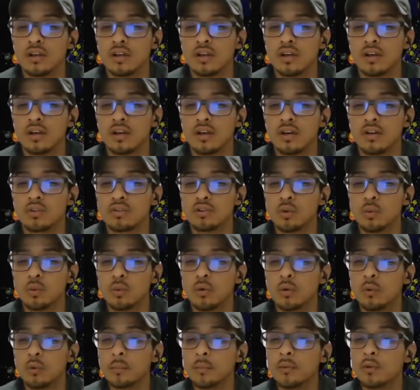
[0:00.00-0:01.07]
Also, what
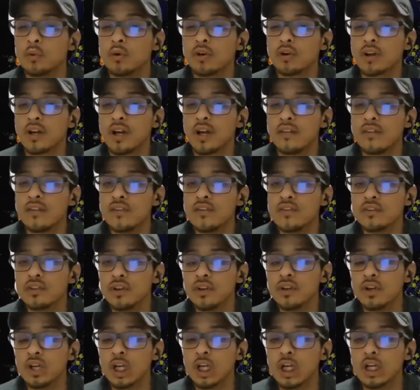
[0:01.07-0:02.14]
we'll be working on this
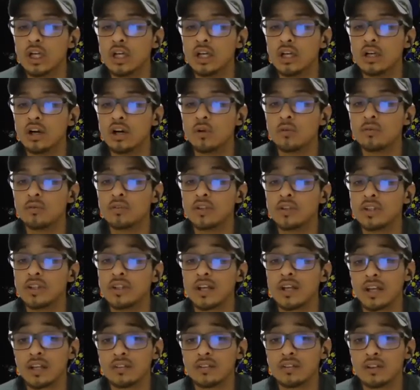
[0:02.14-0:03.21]
year, hopefully,
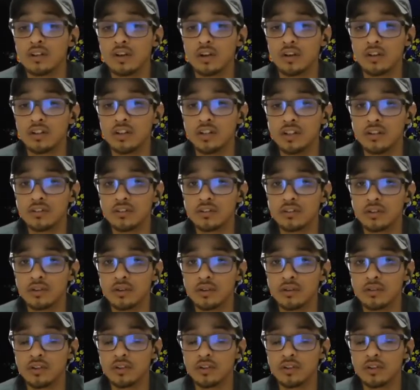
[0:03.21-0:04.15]
like I said, our Git skills.